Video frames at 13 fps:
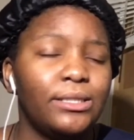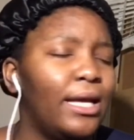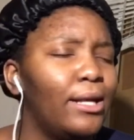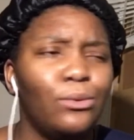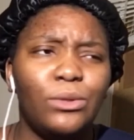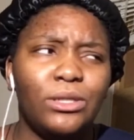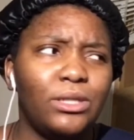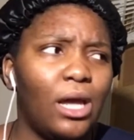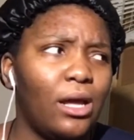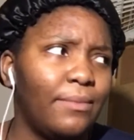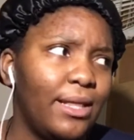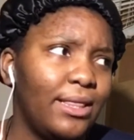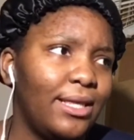I don't want to talk
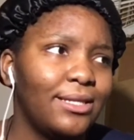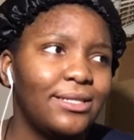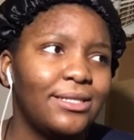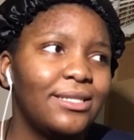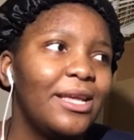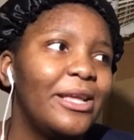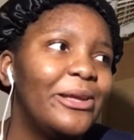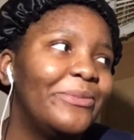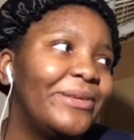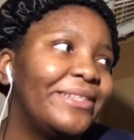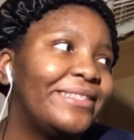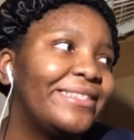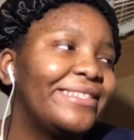about this,
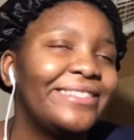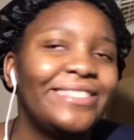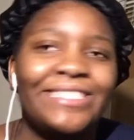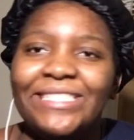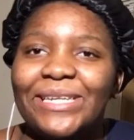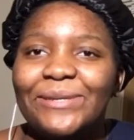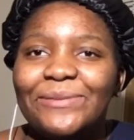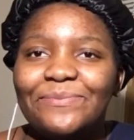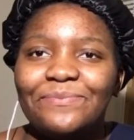but you know,